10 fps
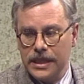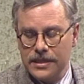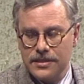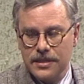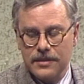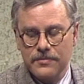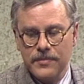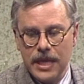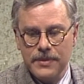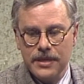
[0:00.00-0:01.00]
is that
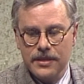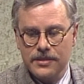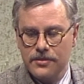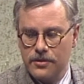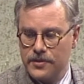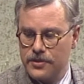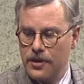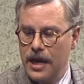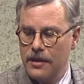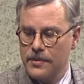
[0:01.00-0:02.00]
maybe that's sort of a
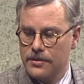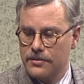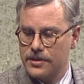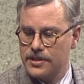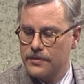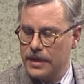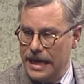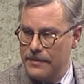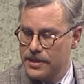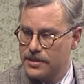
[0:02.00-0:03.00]
trial balloon to see what
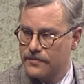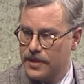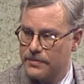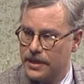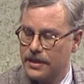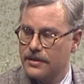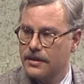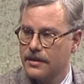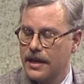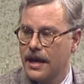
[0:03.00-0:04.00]
happens if they begin to